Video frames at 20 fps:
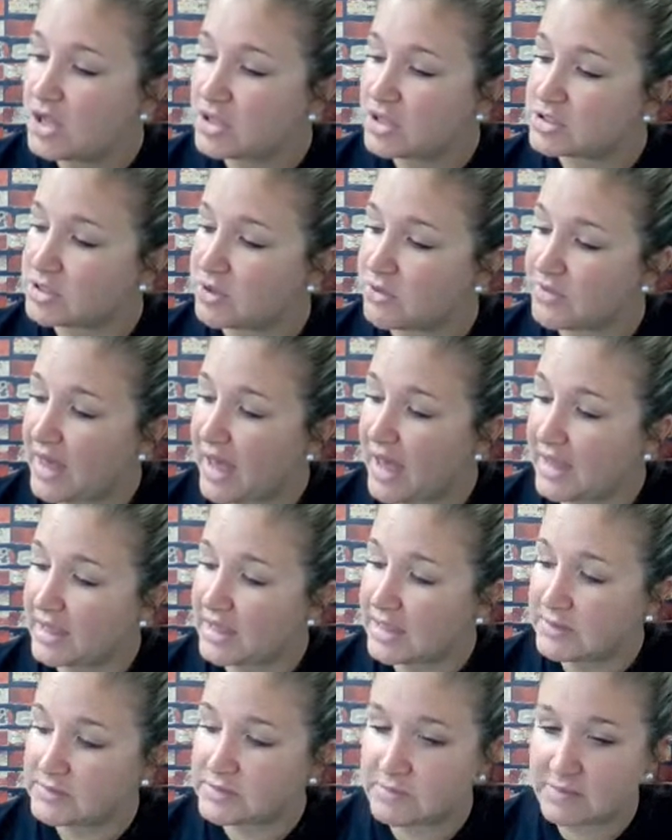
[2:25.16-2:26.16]
So that
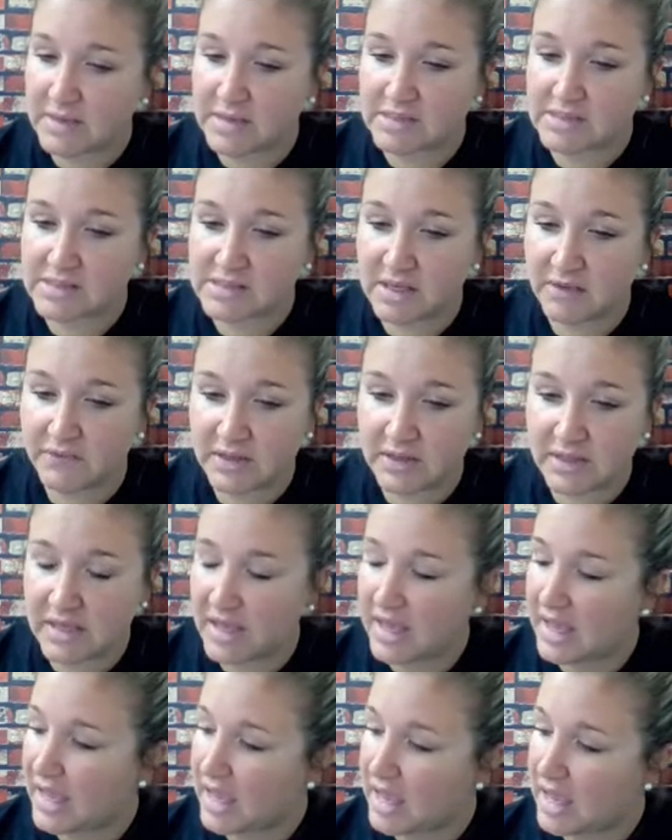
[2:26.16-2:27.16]
gives me
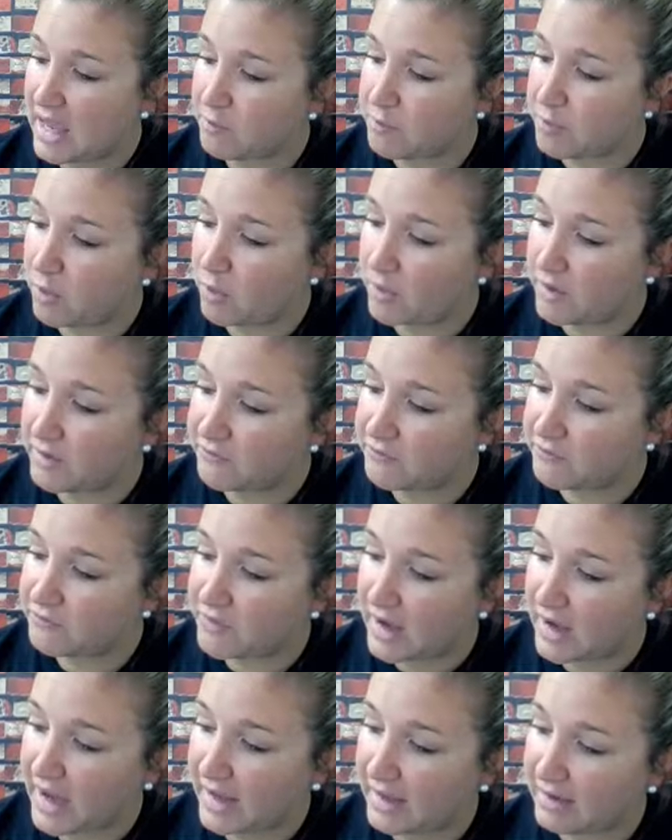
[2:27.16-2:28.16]

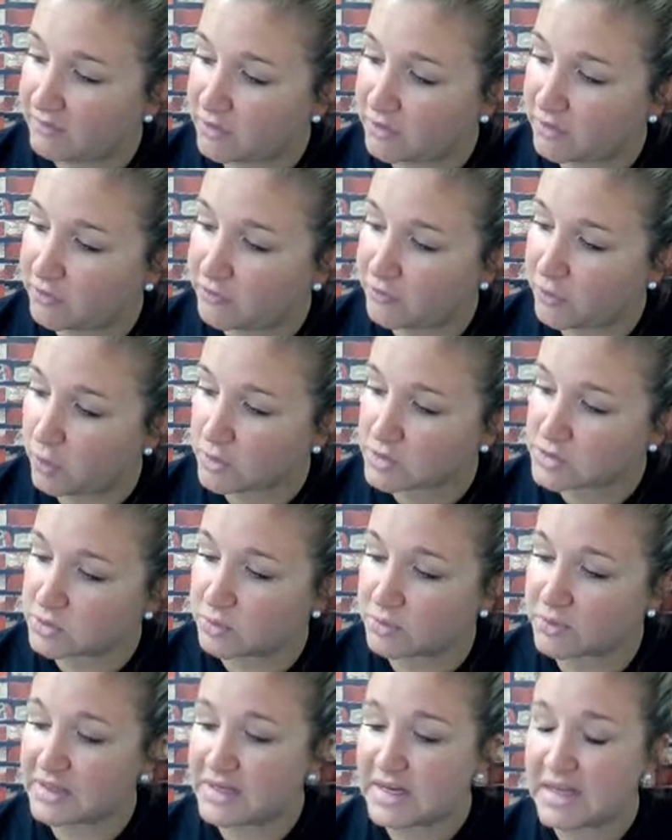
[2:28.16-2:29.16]
78.54. So
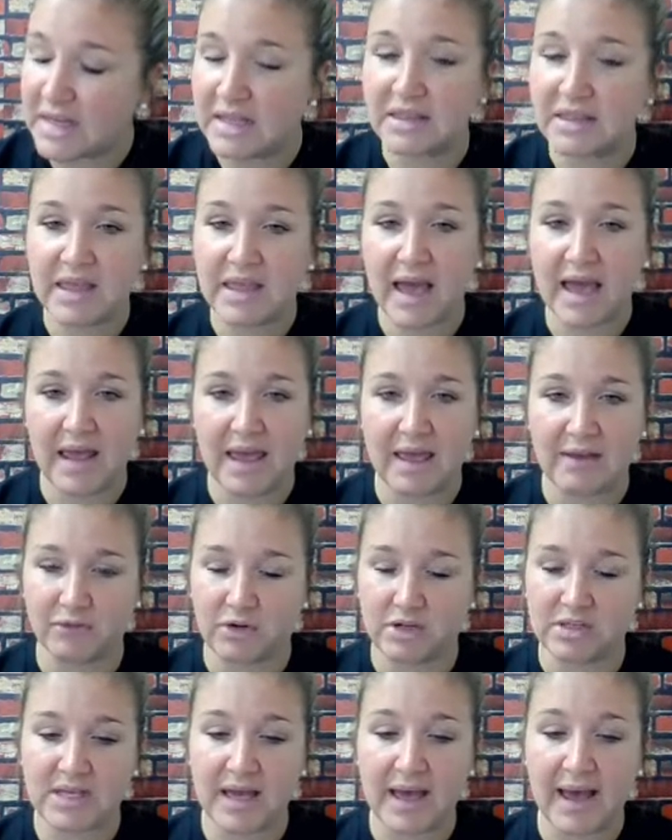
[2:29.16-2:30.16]
we'll need that
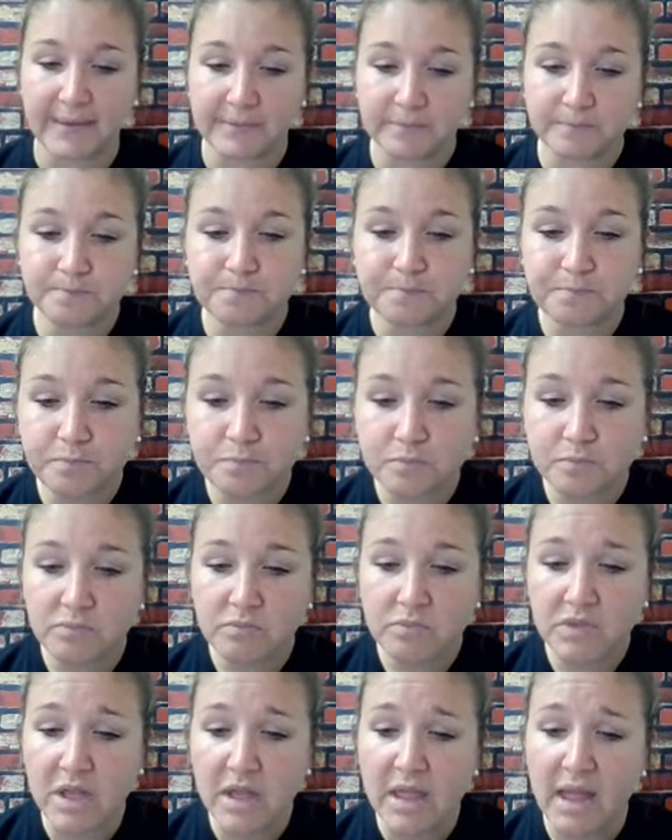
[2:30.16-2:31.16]
every time.
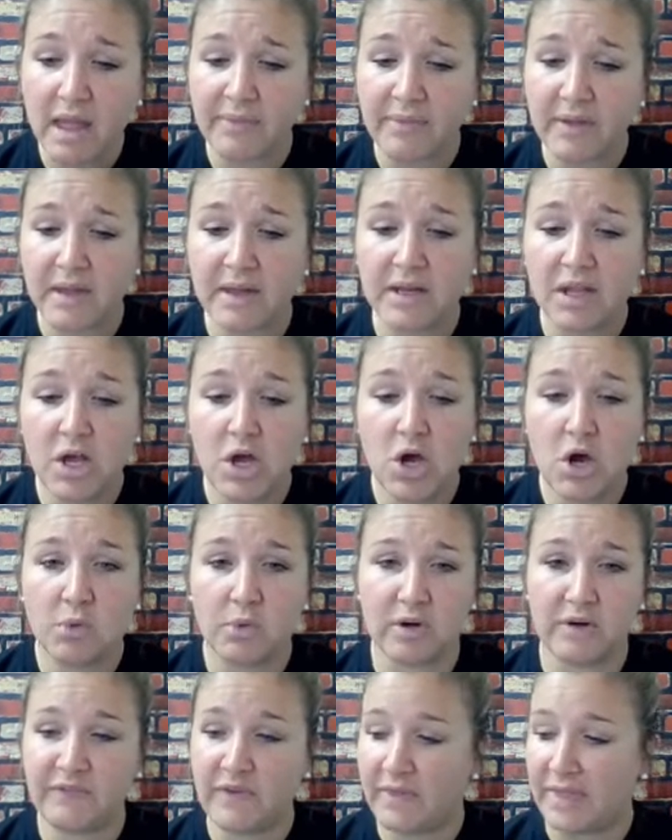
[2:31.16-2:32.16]
And then we're
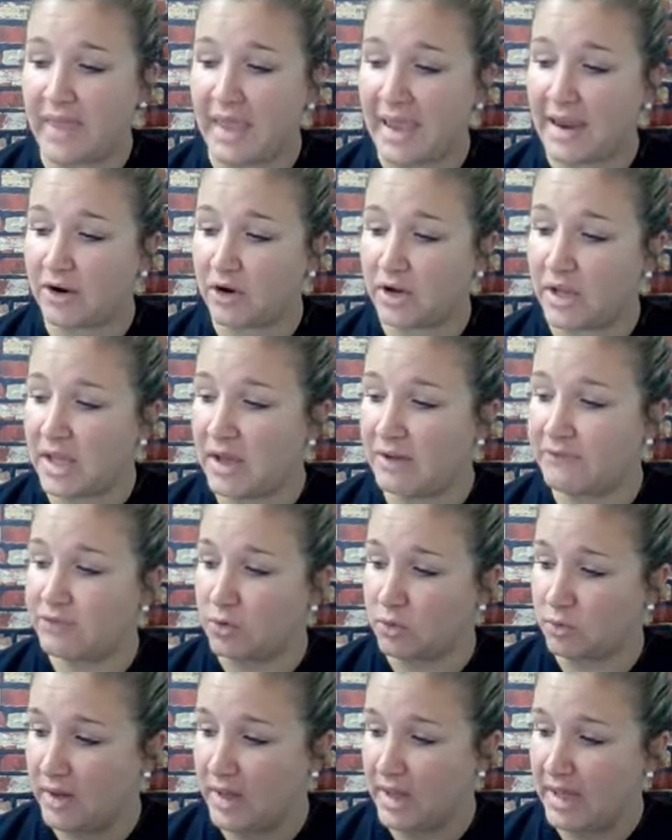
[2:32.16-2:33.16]
going to find the area of
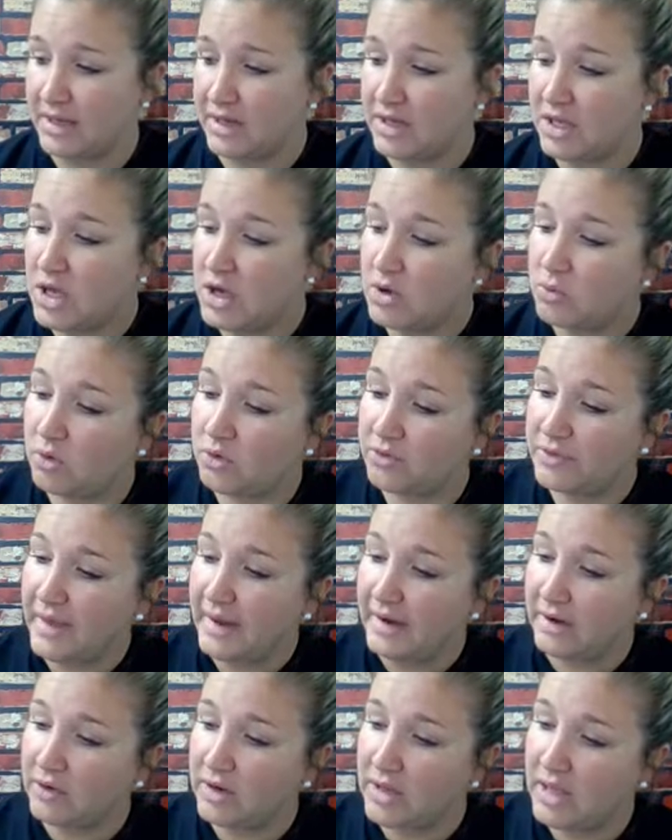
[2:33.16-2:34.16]
the red. Well, the
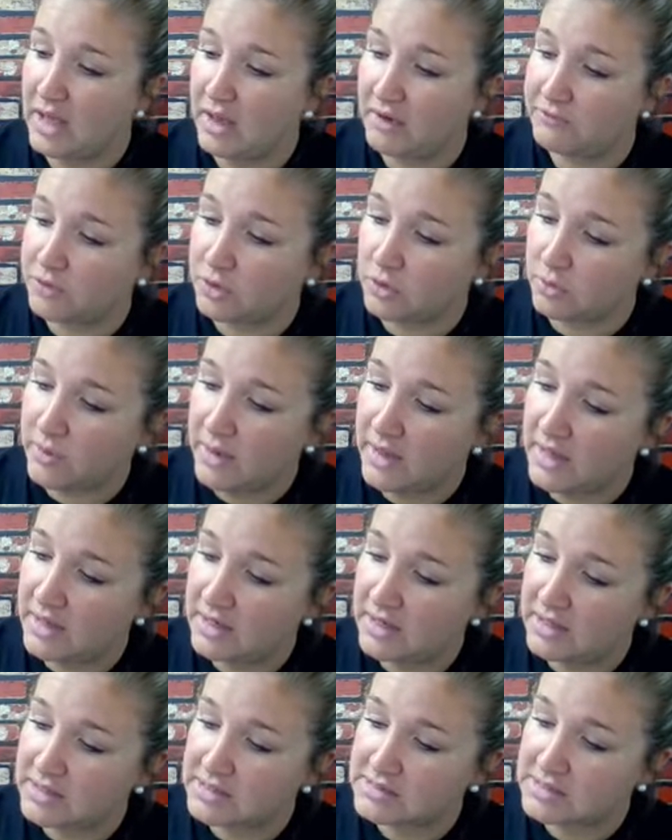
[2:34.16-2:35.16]
area of the
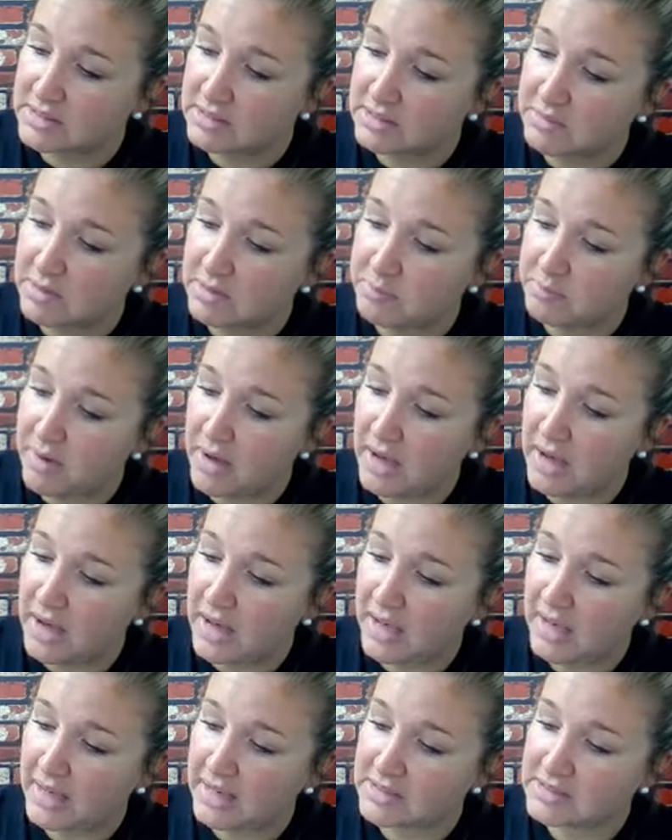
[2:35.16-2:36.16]
red is going to be
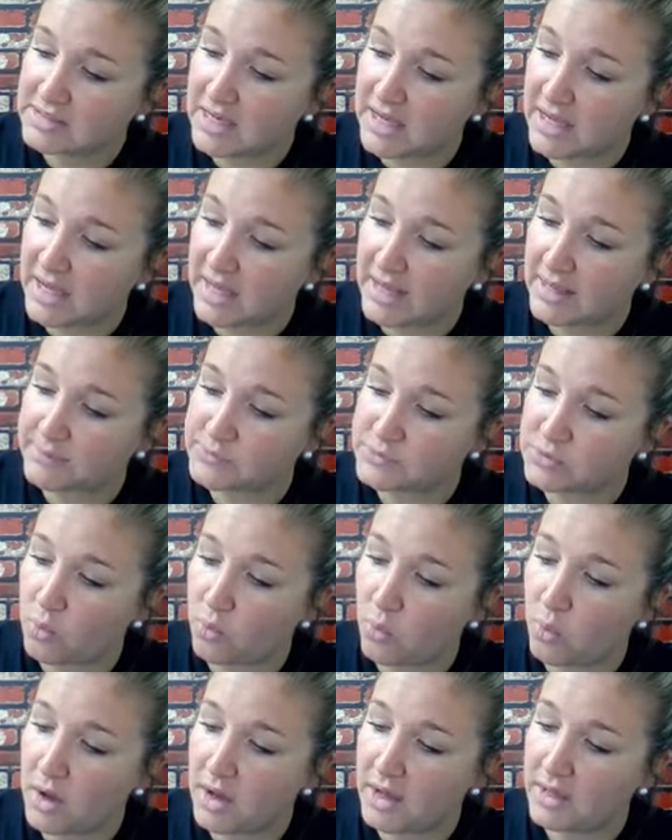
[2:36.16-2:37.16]
pi times
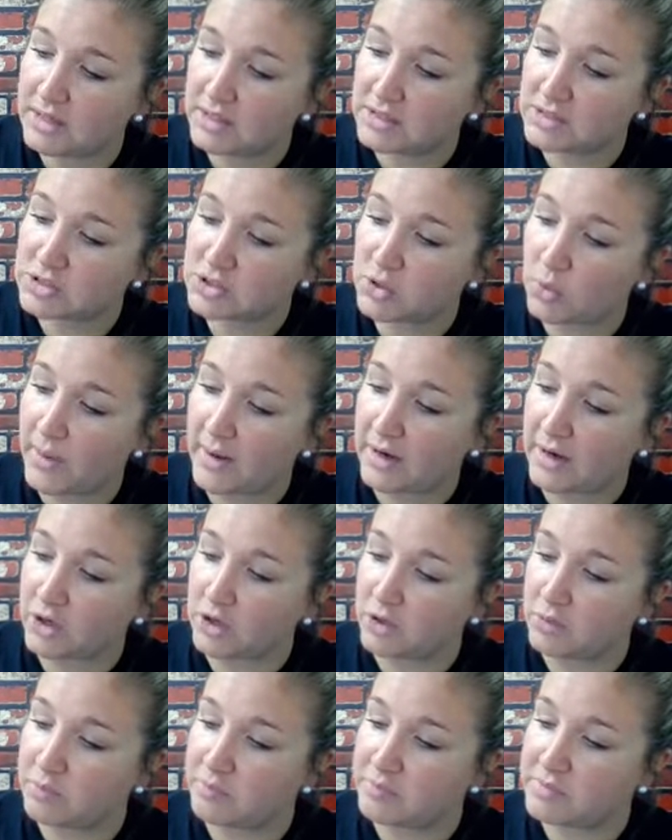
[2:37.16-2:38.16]
1
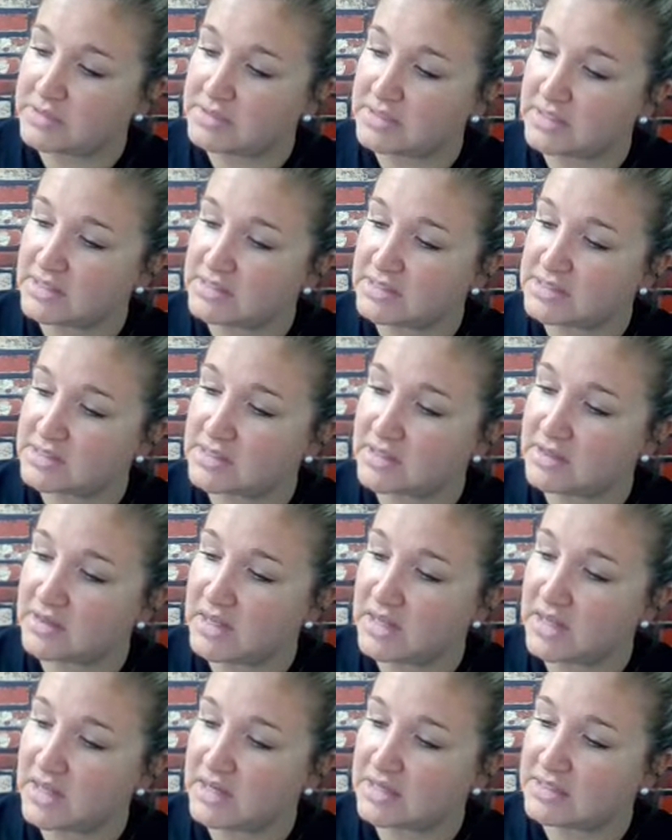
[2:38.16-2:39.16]
squared since
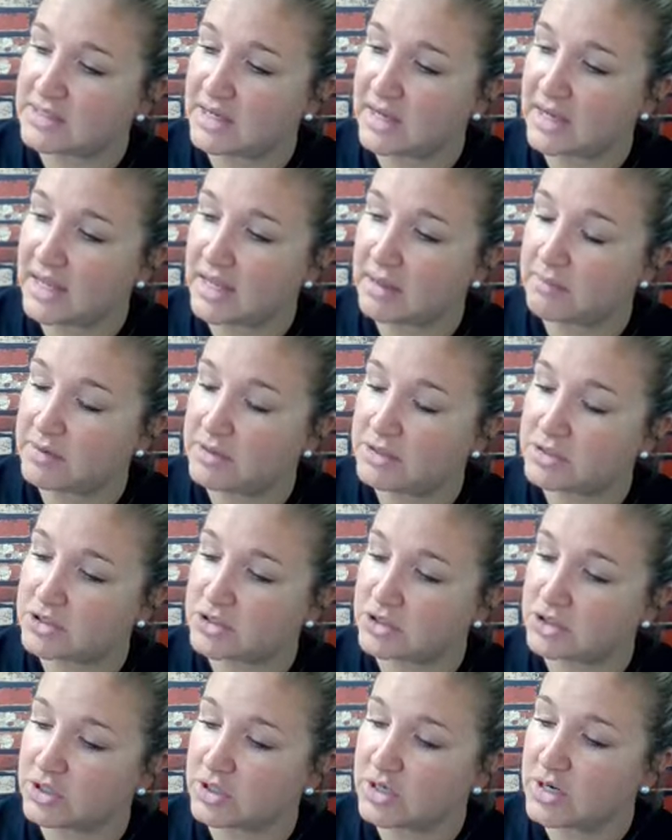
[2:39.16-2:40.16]
the
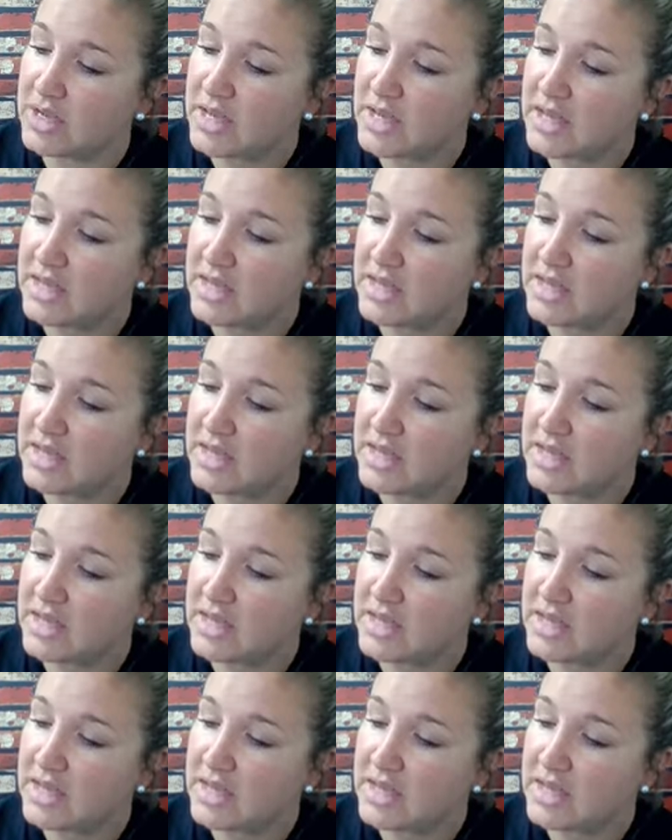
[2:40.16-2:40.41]
diameter